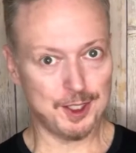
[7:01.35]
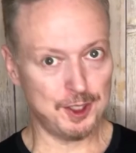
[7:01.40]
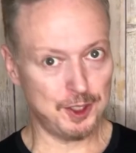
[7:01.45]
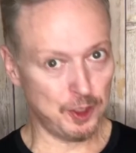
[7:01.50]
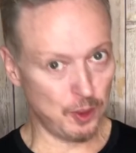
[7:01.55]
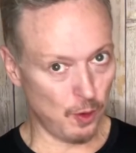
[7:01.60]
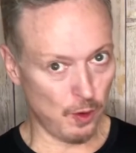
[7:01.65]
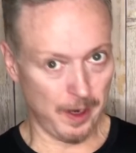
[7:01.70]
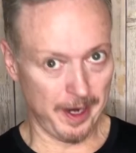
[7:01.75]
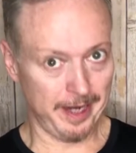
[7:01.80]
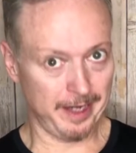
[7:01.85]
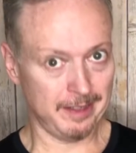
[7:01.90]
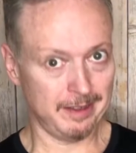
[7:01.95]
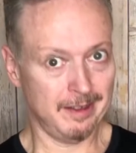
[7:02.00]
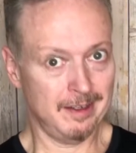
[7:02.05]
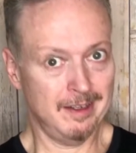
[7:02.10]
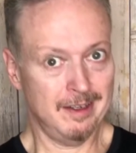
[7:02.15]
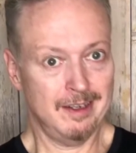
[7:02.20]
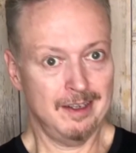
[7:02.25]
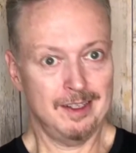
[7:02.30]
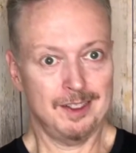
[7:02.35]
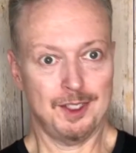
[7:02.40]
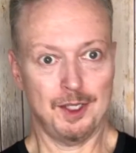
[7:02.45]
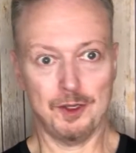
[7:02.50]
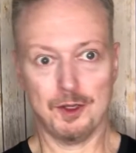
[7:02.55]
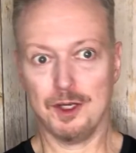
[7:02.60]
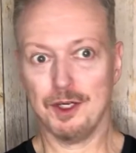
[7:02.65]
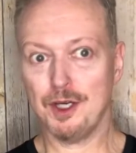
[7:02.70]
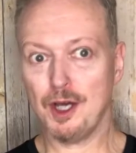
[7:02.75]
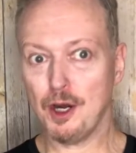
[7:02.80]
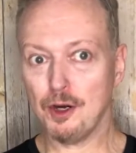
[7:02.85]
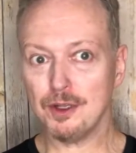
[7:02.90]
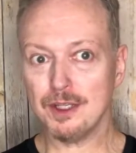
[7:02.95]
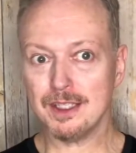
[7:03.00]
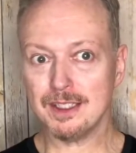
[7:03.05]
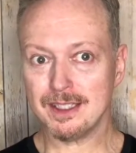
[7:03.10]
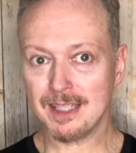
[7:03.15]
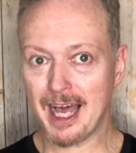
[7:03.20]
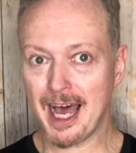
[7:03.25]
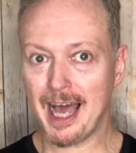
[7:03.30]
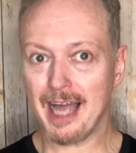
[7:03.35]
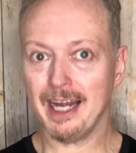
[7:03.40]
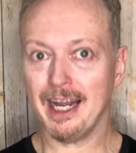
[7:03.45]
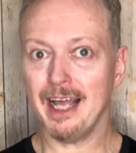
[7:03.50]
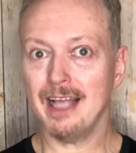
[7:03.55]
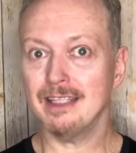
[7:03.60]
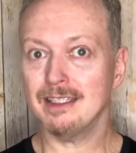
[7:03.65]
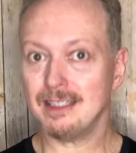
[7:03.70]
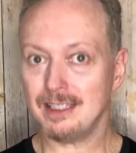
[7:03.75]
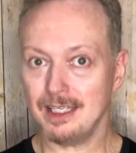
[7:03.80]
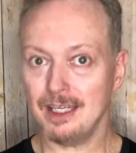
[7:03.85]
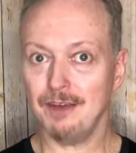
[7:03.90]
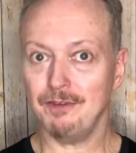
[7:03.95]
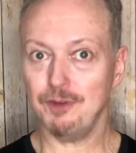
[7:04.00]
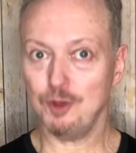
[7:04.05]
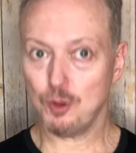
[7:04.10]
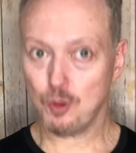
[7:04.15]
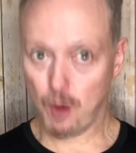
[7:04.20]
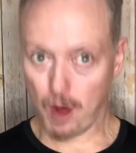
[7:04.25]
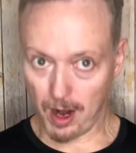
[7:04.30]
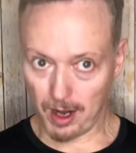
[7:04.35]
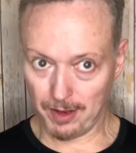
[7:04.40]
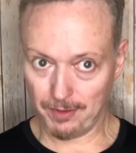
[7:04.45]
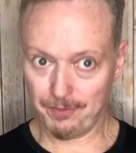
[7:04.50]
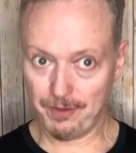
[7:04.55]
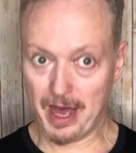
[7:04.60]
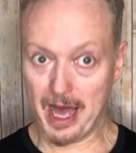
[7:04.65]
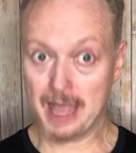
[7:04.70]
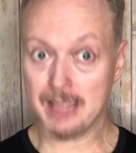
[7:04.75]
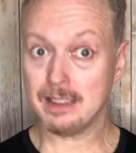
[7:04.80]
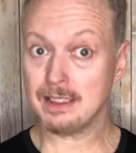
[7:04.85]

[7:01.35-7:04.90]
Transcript: to join. So you can go to the site and see if you qualify.